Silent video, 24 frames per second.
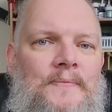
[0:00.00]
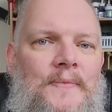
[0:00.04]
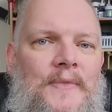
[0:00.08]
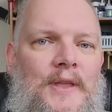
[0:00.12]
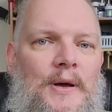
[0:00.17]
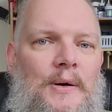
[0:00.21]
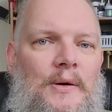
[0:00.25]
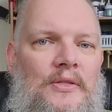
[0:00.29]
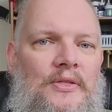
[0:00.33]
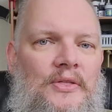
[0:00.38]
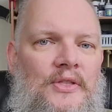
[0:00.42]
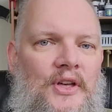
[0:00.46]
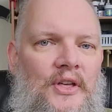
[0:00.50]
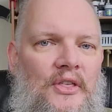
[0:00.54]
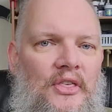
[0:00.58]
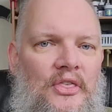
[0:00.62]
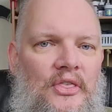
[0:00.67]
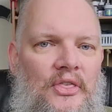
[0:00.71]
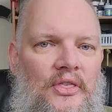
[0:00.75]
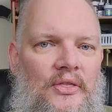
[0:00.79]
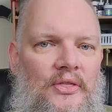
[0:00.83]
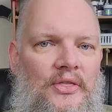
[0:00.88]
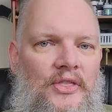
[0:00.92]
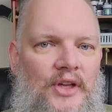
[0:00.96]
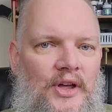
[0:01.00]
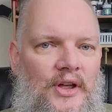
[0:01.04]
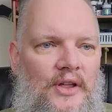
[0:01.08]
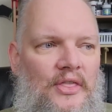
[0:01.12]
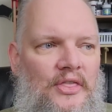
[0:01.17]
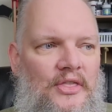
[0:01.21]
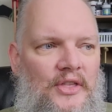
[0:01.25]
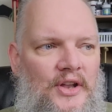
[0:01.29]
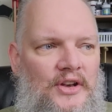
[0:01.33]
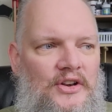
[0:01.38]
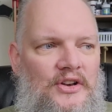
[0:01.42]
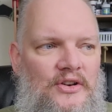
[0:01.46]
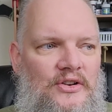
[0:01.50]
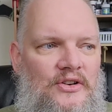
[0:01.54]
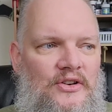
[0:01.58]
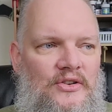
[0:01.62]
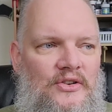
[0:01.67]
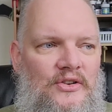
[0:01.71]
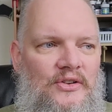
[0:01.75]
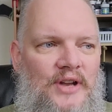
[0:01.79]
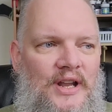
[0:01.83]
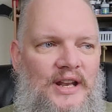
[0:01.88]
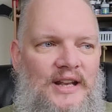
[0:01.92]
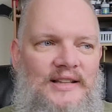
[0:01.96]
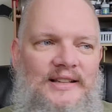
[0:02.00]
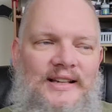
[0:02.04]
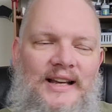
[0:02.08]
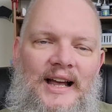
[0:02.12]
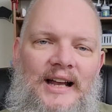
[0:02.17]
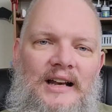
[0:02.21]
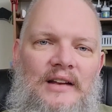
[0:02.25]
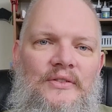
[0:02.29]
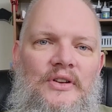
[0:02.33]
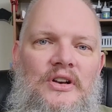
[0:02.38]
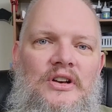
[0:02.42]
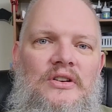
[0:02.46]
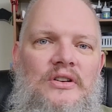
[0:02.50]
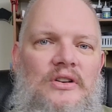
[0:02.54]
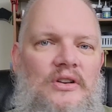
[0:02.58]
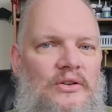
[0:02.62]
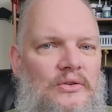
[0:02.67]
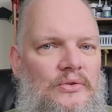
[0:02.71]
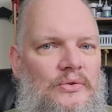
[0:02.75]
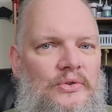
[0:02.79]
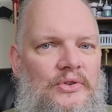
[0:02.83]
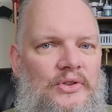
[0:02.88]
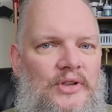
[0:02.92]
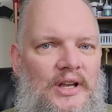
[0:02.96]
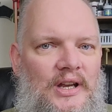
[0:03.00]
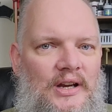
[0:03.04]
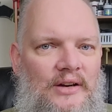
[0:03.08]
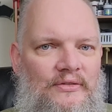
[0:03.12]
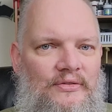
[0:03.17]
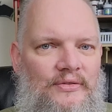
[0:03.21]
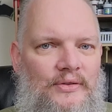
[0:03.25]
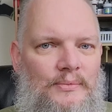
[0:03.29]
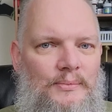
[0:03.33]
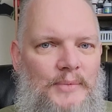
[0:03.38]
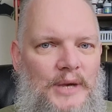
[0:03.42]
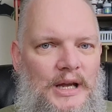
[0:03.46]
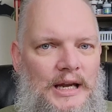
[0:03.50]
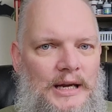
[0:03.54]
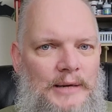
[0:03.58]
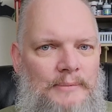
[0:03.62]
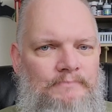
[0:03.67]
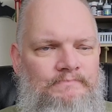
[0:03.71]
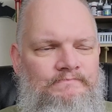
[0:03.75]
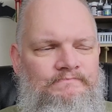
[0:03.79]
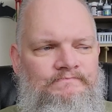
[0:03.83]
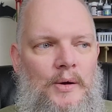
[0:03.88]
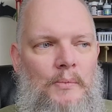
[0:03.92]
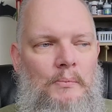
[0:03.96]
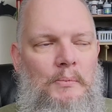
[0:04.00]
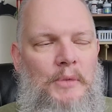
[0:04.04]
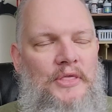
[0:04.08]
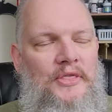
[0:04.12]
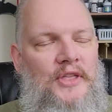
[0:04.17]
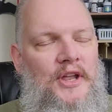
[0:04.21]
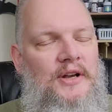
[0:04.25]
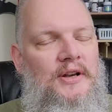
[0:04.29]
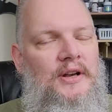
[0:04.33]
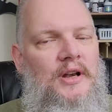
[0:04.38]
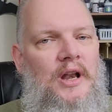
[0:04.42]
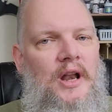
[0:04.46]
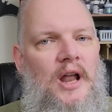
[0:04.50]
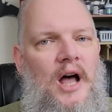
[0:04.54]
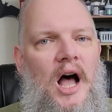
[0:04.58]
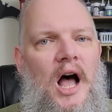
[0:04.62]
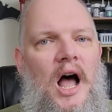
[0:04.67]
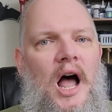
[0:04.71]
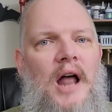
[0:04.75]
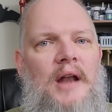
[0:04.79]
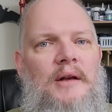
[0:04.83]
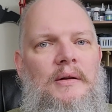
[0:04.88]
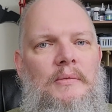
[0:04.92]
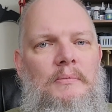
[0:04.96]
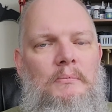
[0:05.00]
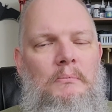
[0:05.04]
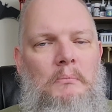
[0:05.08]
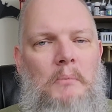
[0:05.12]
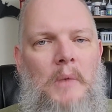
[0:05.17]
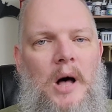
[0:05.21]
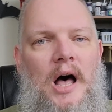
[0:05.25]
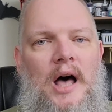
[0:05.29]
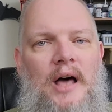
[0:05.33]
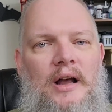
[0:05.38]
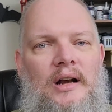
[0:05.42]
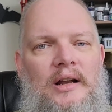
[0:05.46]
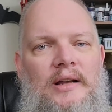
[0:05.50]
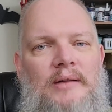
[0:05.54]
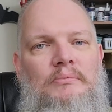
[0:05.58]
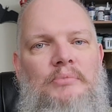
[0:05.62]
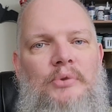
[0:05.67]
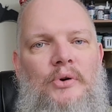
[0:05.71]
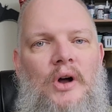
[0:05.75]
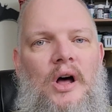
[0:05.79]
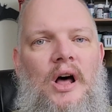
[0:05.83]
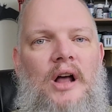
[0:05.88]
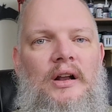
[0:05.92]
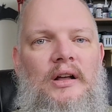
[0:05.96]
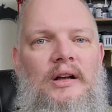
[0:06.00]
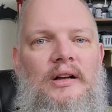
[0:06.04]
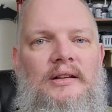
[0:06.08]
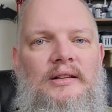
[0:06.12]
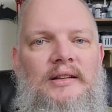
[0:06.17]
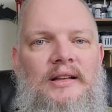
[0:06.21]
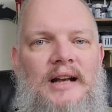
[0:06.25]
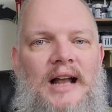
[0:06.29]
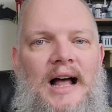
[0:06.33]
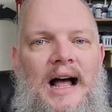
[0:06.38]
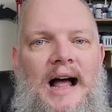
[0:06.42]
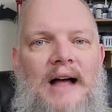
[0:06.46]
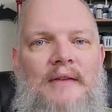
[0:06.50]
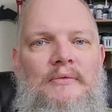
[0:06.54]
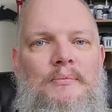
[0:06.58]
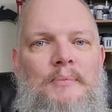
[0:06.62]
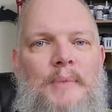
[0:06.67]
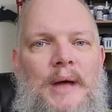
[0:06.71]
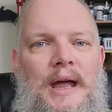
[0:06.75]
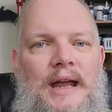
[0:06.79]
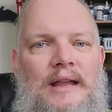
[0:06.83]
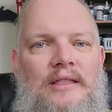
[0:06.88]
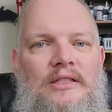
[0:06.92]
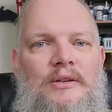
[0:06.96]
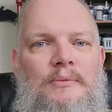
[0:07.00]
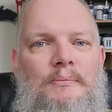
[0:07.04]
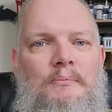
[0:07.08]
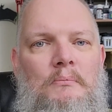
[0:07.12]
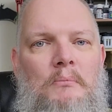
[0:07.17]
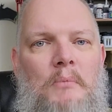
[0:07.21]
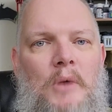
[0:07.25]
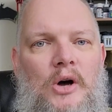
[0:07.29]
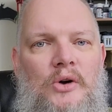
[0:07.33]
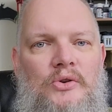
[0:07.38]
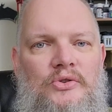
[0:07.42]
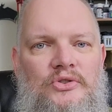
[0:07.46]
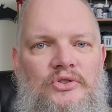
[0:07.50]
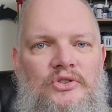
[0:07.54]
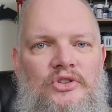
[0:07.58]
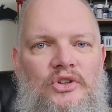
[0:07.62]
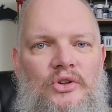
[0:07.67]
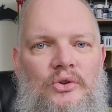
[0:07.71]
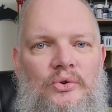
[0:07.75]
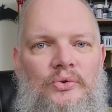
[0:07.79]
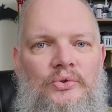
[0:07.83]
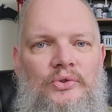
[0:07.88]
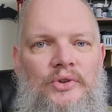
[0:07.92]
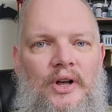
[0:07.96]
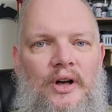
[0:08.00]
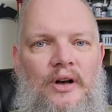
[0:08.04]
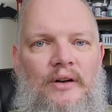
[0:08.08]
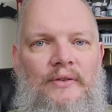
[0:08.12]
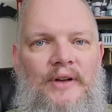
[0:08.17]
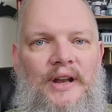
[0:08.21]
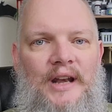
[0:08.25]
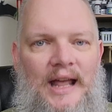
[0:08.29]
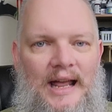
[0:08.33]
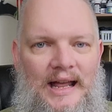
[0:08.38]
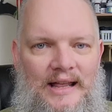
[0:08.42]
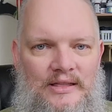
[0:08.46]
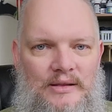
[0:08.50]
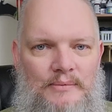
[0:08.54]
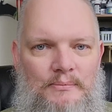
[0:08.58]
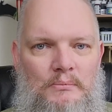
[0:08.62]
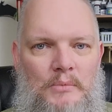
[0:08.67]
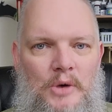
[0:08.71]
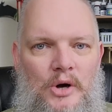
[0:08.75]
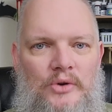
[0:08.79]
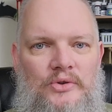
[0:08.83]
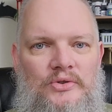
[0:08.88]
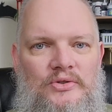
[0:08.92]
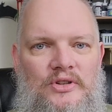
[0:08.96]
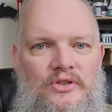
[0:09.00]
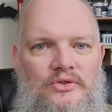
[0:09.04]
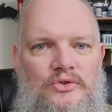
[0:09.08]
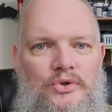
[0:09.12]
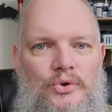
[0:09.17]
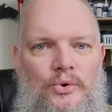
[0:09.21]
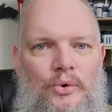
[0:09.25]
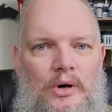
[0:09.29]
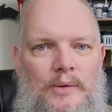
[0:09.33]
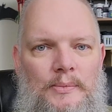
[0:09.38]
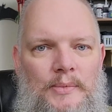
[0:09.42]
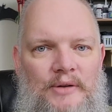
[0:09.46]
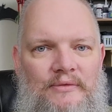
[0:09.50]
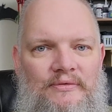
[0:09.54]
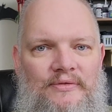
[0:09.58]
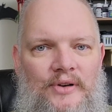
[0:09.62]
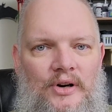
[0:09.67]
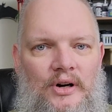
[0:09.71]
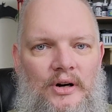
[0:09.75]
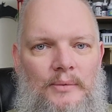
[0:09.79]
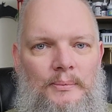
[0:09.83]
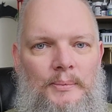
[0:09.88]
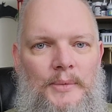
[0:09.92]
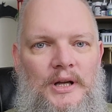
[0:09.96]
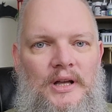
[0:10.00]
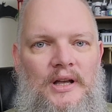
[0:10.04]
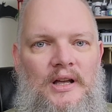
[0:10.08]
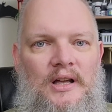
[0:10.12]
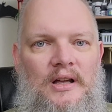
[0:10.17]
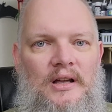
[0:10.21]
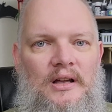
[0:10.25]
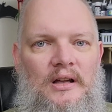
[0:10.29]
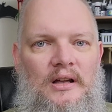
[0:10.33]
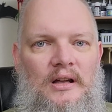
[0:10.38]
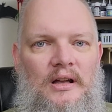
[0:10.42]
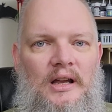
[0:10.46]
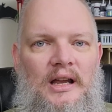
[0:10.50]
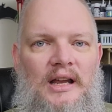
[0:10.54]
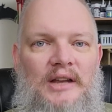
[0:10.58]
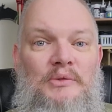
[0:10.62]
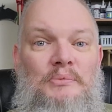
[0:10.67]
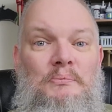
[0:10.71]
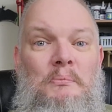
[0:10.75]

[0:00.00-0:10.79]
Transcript: the, the, the, the, and it's kind of a new thing for me, but the non-modeling product that I've made the most use of and had the most enjoyment from is